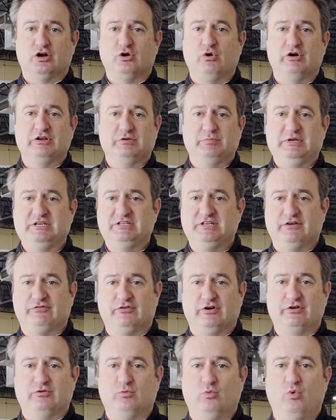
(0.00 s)
going to be
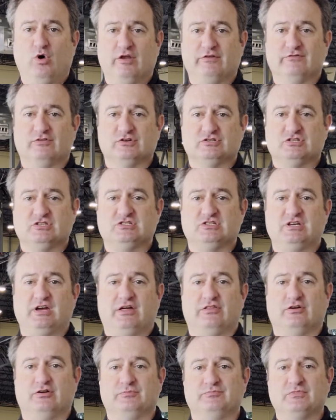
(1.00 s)
different, one versus the
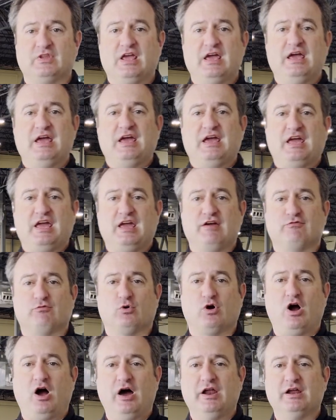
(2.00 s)
other. If
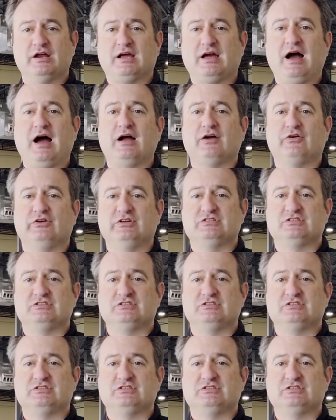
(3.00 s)
we're on a concrete